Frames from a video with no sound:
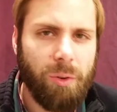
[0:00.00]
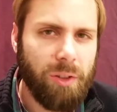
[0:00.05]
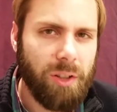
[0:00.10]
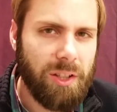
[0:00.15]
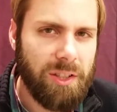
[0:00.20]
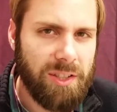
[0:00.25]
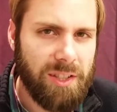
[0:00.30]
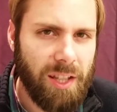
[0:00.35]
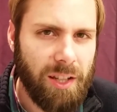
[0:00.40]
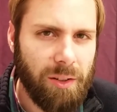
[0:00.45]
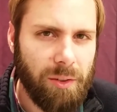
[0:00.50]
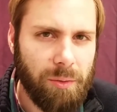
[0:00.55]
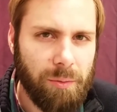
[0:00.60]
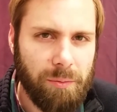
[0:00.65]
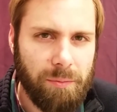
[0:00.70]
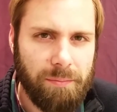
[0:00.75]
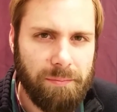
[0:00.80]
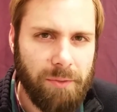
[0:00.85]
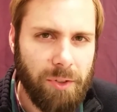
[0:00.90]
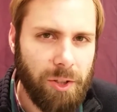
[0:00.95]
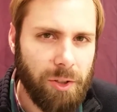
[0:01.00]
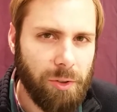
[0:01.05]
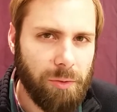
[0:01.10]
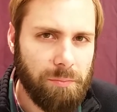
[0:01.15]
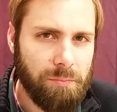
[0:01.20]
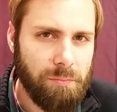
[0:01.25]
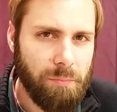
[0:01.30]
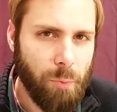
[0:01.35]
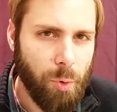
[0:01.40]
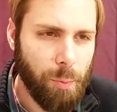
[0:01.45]
instead of,
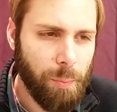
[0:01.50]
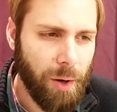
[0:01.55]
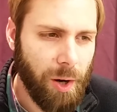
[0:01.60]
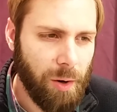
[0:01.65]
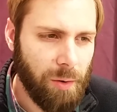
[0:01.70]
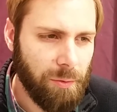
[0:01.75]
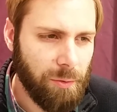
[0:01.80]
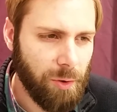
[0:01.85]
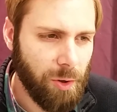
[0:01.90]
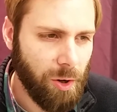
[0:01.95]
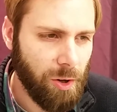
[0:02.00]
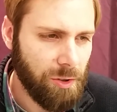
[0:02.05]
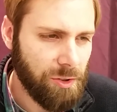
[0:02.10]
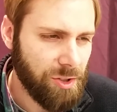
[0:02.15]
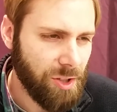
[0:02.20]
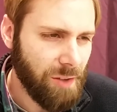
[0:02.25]
more powerful cards?